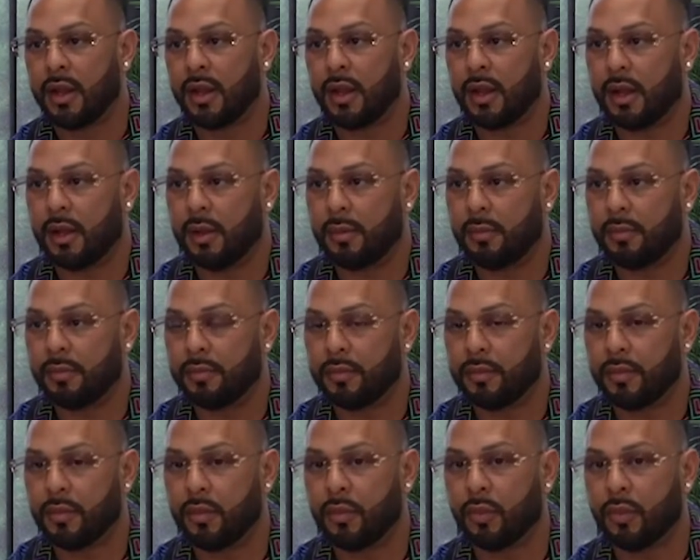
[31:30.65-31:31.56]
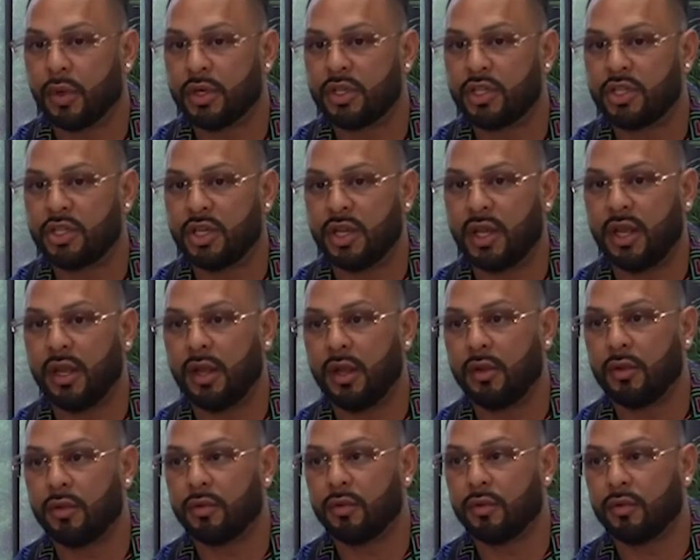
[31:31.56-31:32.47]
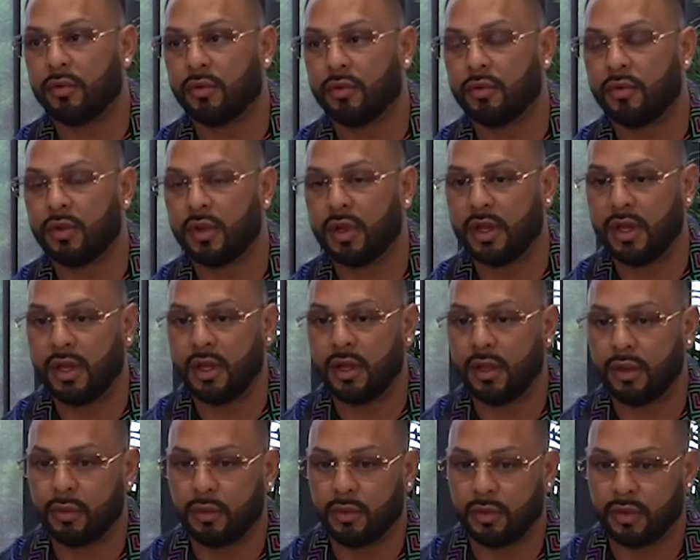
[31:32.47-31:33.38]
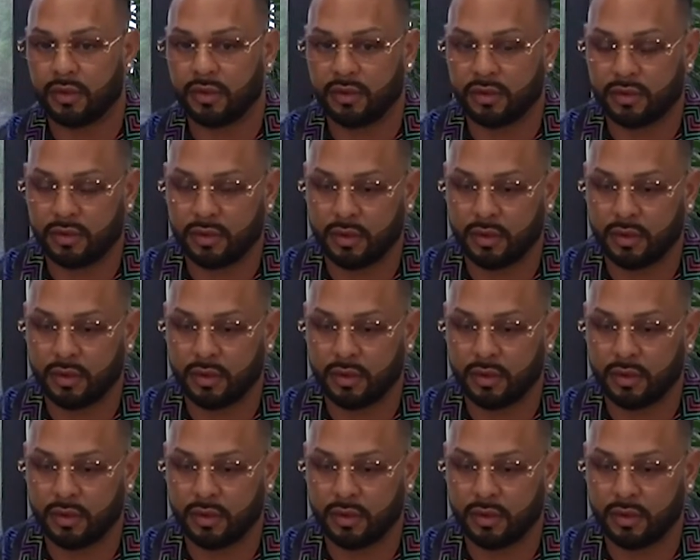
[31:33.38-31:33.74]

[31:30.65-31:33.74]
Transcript: Um, what Jay really was